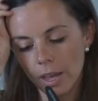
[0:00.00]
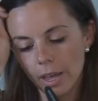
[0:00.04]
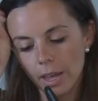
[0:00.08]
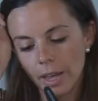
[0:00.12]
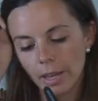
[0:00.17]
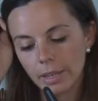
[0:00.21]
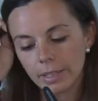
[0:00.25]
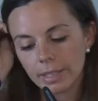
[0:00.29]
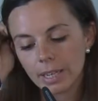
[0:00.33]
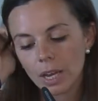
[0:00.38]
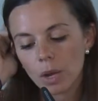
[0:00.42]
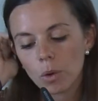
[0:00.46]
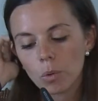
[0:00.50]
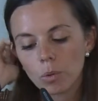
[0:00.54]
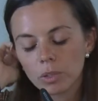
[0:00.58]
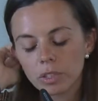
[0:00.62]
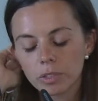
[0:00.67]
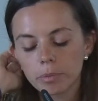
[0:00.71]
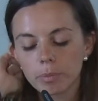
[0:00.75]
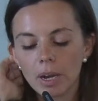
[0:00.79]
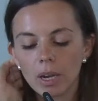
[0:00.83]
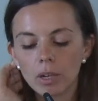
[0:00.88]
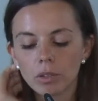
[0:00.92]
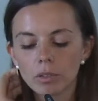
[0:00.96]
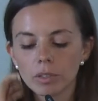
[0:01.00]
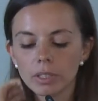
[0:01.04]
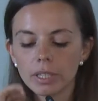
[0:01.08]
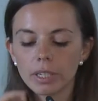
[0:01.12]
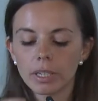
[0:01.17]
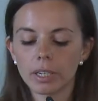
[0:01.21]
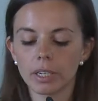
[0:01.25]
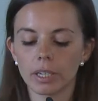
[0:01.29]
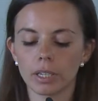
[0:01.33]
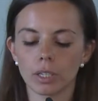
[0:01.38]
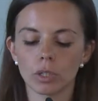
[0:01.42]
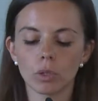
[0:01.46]
And now what about
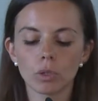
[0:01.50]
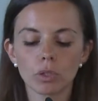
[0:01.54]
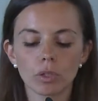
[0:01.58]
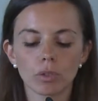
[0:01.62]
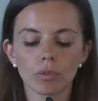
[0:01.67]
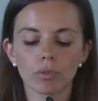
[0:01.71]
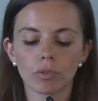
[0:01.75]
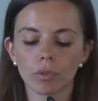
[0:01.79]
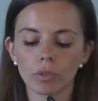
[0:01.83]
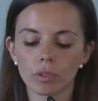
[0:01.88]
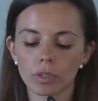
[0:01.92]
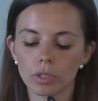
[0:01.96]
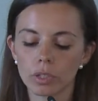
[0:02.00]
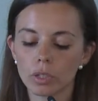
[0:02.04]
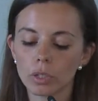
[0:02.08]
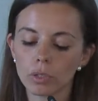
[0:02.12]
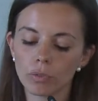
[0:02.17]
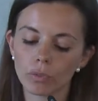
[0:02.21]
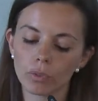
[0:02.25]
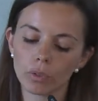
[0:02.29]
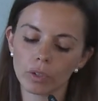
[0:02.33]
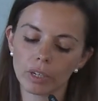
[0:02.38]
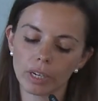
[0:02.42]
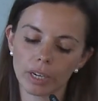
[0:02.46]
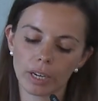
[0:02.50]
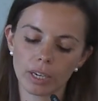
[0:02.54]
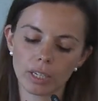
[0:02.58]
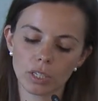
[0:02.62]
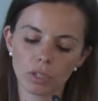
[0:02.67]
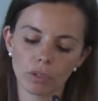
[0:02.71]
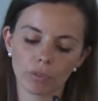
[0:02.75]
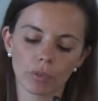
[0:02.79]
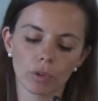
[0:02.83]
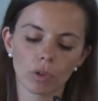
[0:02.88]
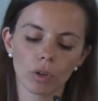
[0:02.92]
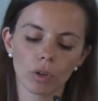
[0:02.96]
the usefulness of